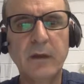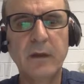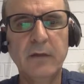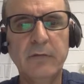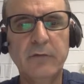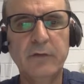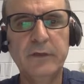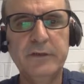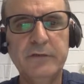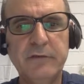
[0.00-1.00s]
For
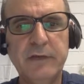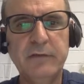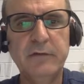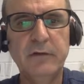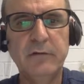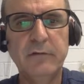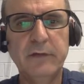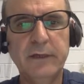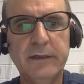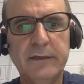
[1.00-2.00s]
each value of
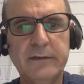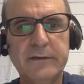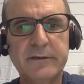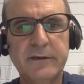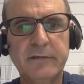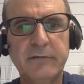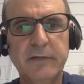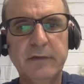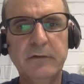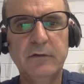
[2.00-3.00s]
x, a
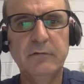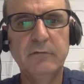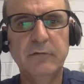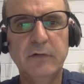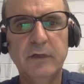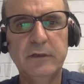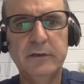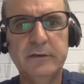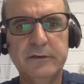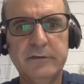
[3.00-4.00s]
value of y
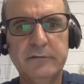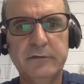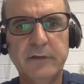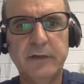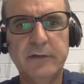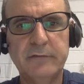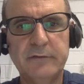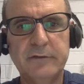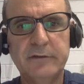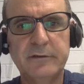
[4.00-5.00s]
is given, as we
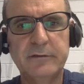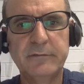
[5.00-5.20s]
said.